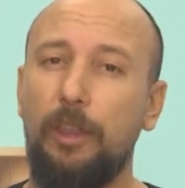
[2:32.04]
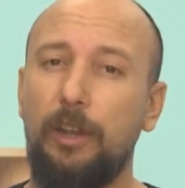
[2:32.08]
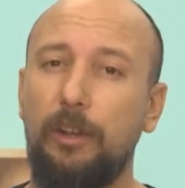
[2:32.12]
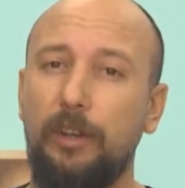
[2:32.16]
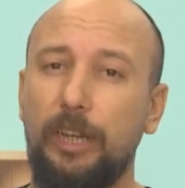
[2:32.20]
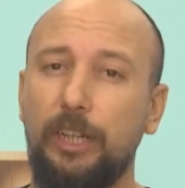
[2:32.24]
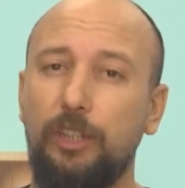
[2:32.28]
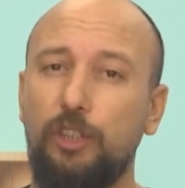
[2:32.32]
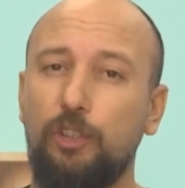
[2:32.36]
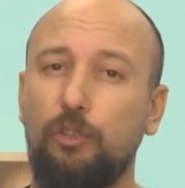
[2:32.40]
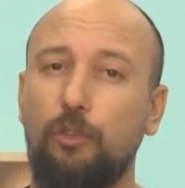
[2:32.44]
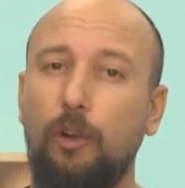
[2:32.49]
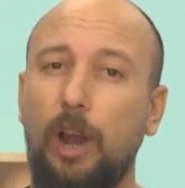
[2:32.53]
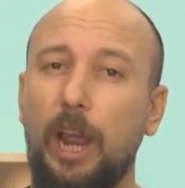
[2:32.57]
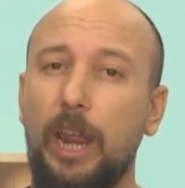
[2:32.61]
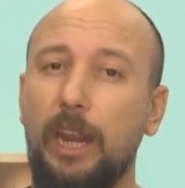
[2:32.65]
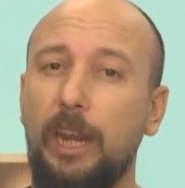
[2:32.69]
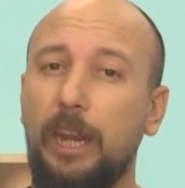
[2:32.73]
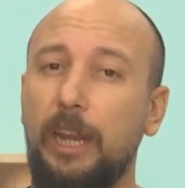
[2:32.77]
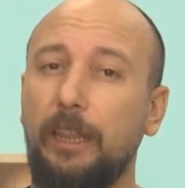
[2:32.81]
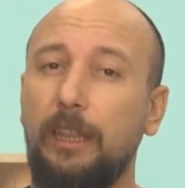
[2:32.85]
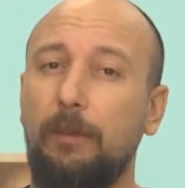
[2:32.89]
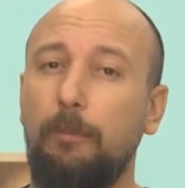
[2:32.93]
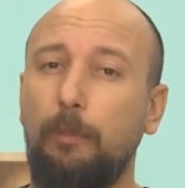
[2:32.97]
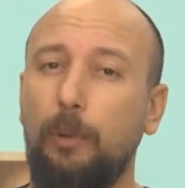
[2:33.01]

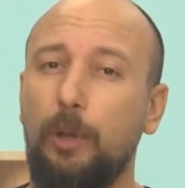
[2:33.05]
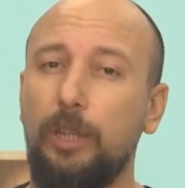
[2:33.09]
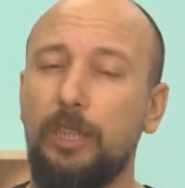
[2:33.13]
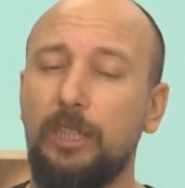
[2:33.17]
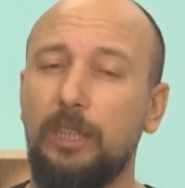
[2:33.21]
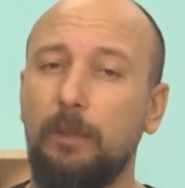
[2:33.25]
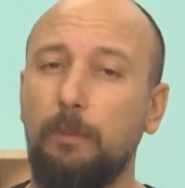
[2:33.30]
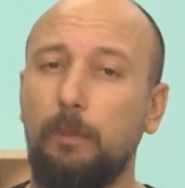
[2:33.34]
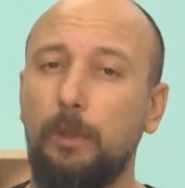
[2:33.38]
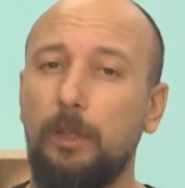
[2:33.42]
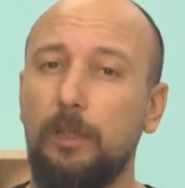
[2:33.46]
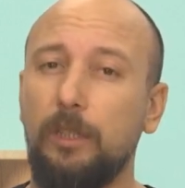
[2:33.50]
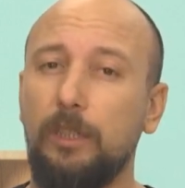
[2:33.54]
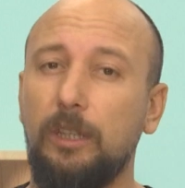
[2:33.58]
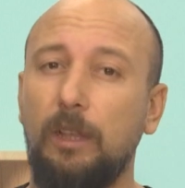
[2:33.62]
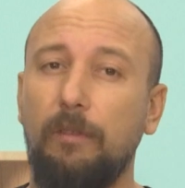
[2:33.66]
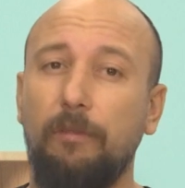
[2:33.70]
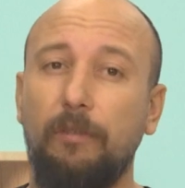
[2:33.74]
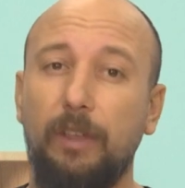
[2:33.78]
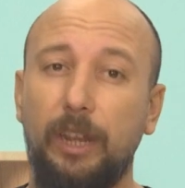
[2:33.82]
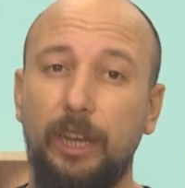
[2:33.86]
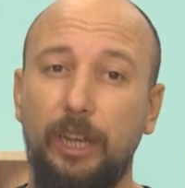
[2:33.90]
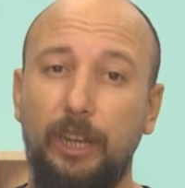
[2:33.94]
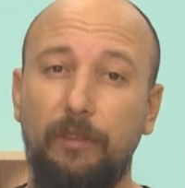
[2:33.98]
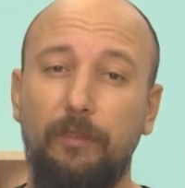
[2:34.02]
enshrining the principles of
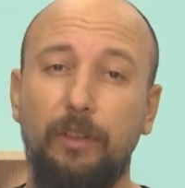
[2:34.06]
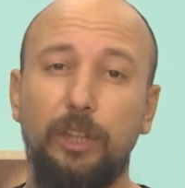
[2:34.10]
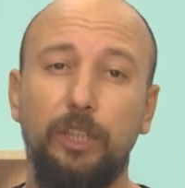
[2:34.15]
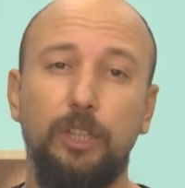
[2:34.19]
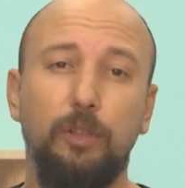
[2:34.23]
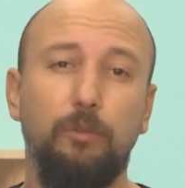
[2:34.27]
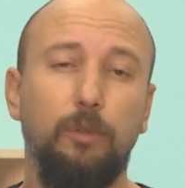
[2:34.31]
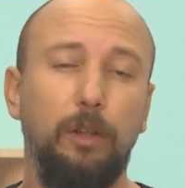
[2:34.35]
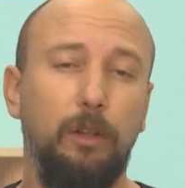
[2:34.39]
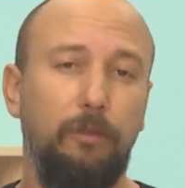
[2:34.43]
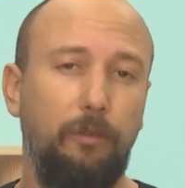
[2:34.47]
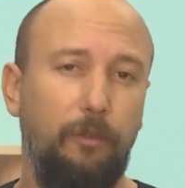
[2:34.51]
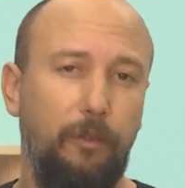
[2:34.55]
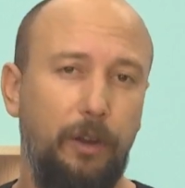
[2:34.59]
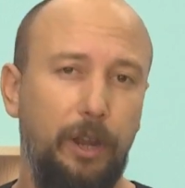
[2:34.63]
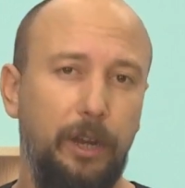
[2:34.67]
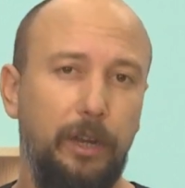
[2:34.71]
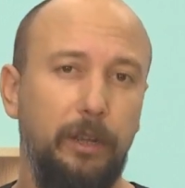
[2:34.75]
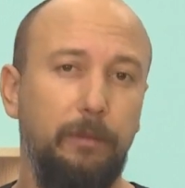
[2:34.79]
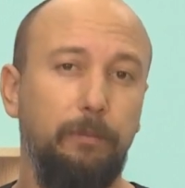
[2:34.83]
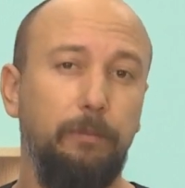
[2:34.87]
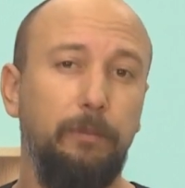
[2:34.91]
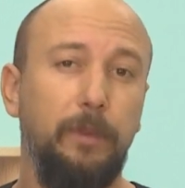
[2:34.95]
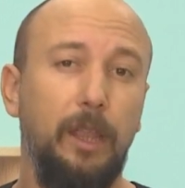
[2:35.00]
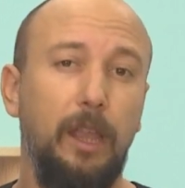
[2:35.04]
individual
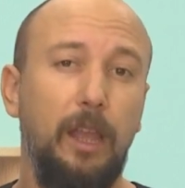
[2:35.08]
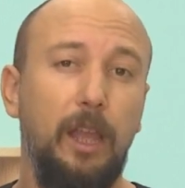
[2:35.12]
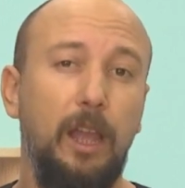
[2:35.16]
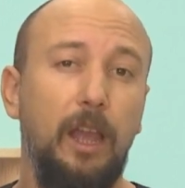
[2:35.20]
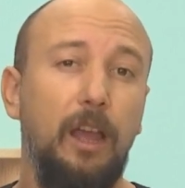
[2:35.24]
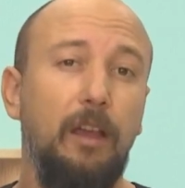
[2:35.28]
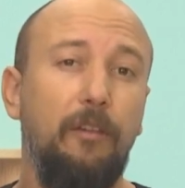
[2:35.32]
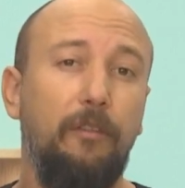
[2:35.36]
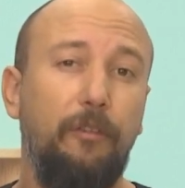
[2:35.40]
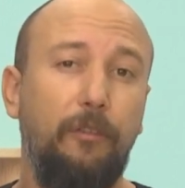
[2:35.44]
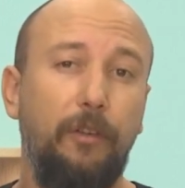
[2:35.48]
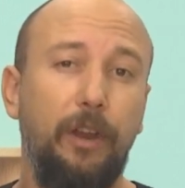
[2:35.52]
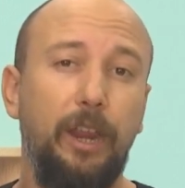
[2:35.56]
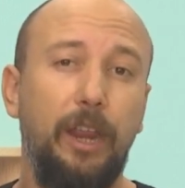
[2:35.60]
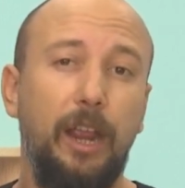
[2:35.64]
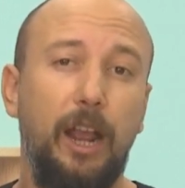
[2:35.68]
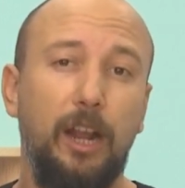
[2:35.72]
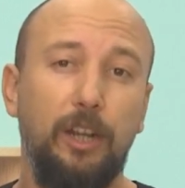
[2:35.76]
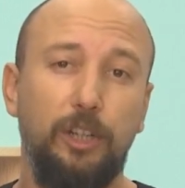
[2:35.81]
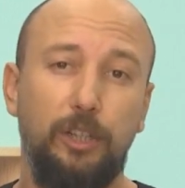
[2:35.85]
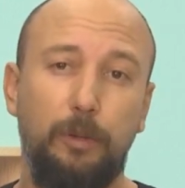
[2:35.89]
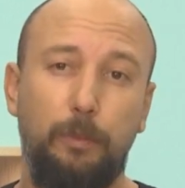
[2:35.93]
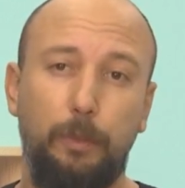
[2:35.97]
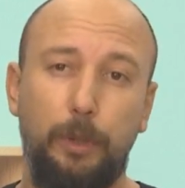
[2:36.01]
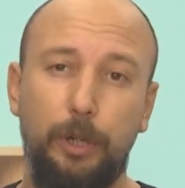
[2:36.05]
freedom, free
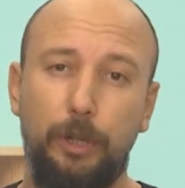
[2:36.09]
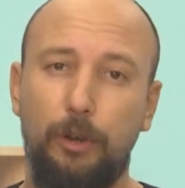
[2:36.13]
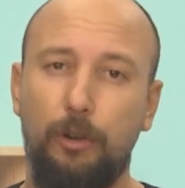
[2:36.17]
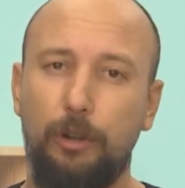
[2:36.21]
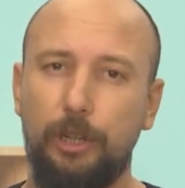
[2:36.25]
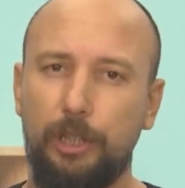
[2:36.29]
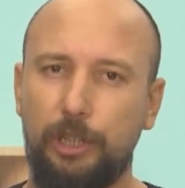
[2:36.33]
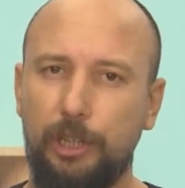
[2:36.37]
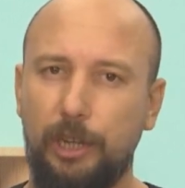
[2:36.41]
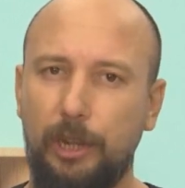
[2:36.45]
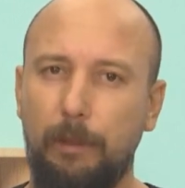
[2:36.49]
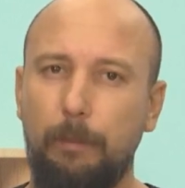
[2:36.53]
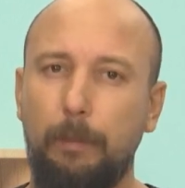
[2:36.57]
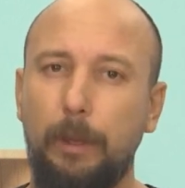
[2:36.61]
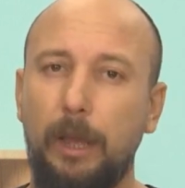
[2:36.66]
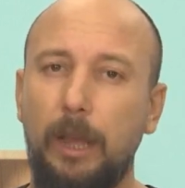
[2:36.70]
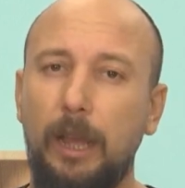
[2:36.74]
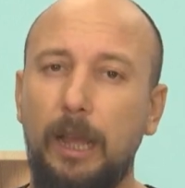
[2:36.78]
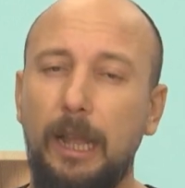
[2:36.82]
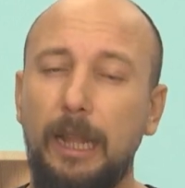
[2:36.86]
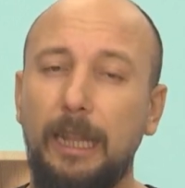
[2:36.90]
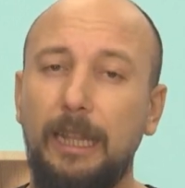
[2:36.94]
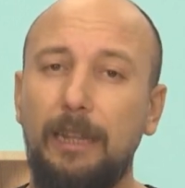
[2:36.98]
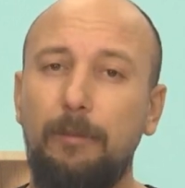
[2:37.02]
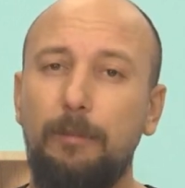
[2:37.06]
entrepreneurship,
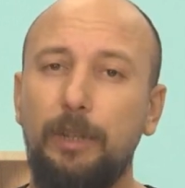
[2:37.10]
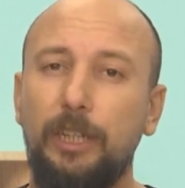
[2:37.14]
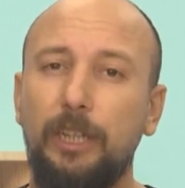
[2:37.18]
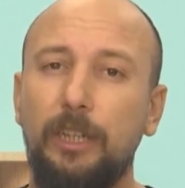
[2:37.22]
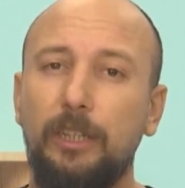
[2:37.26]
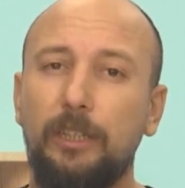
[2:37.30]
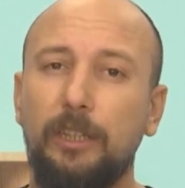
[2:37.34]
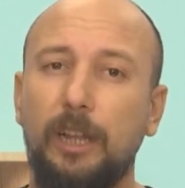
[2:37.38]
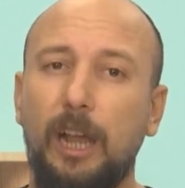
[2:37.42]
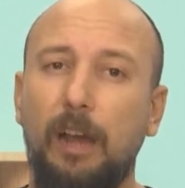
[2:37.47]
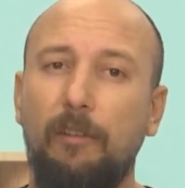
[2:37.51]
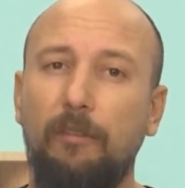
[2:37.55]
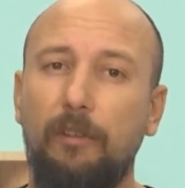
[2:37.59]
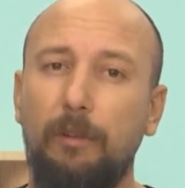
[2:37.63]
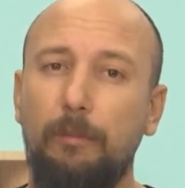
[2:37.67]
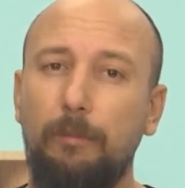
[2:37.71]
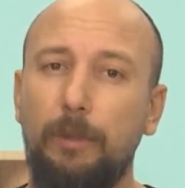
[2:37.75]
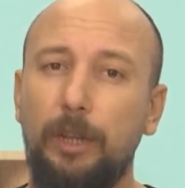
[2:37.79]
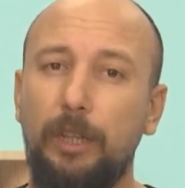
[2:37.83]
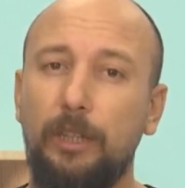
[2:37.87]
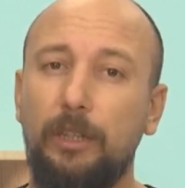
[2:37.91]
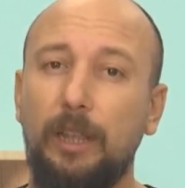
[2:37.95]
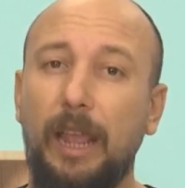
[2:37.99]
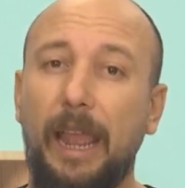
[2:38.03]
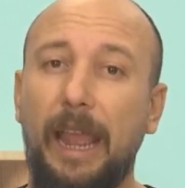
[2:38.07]
limited
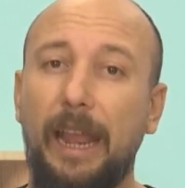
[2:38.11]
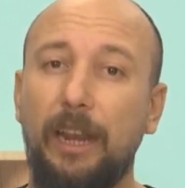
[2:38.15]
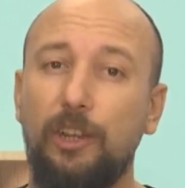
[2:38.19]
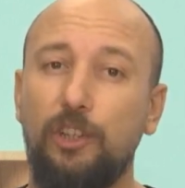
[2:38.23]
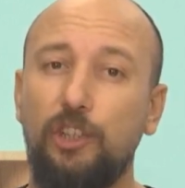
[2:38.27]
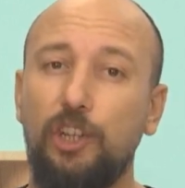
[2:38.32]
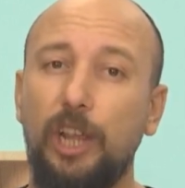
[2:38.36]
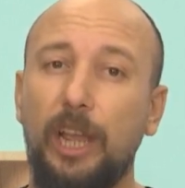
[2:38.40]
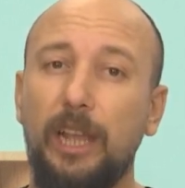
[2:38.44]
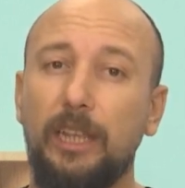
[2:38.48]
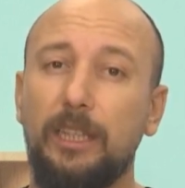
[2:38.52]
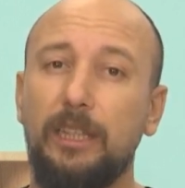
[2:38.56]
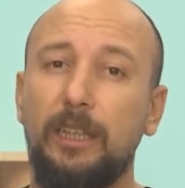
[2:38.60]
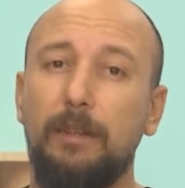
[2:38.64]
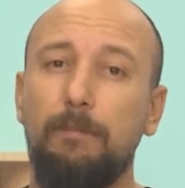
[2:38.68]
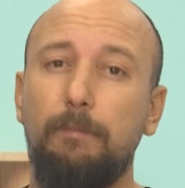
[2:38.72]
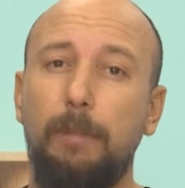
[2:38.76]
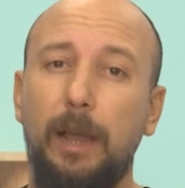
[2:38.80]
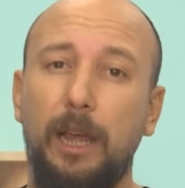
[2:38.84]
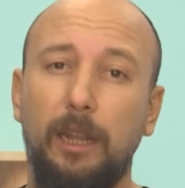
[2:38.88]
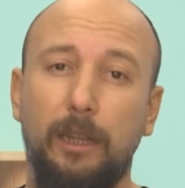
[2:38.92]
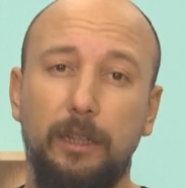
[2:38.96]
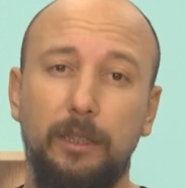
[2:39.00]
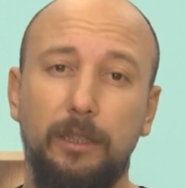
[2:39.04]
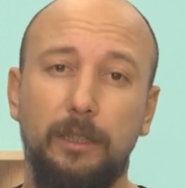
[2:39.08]
government, and checks and
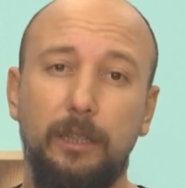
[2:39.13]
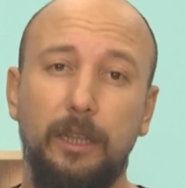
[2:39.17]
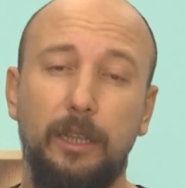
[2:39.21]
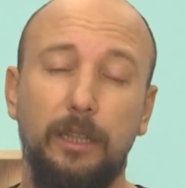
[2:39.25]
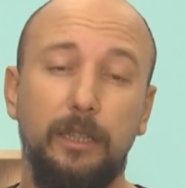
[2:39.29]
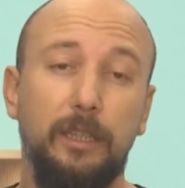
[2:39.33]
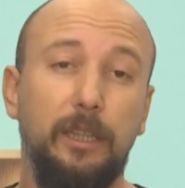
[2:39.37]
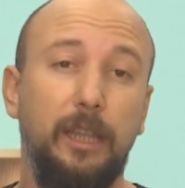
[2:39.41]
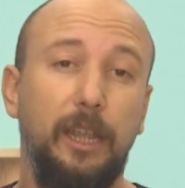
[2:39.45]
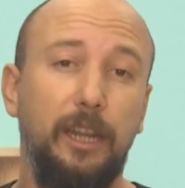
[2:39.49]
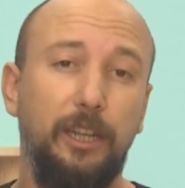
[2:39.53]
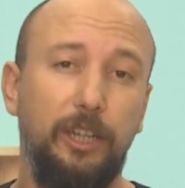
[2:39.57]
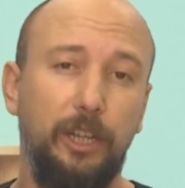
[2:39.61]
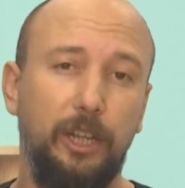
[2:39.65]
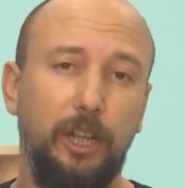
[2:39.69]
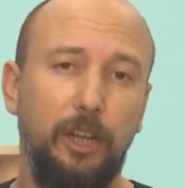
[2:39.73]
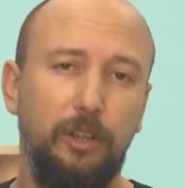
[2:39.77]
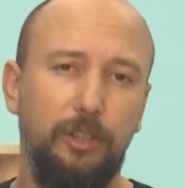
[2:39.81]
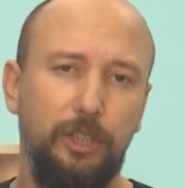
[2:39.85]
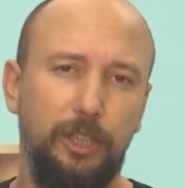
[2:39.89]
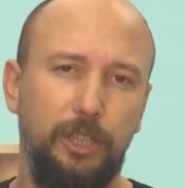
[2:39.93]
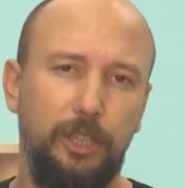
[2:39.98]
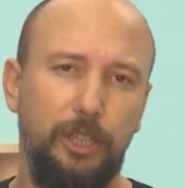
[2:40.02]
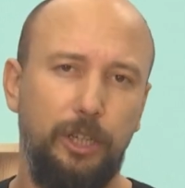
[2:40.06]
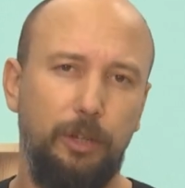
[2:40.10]
balances in the
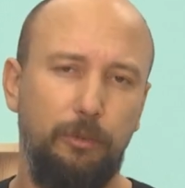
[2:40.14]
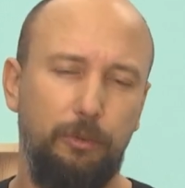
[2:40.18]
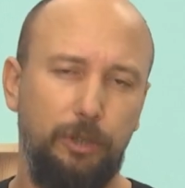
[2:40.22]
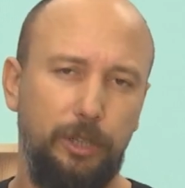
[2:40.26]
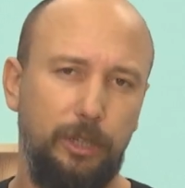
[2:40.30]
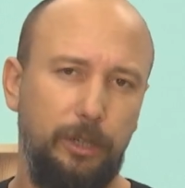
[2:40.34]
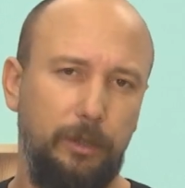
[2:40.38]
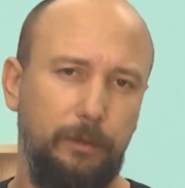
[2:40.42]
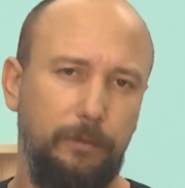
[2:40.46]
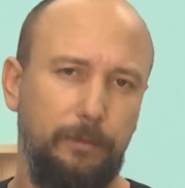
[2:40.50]
Constitution.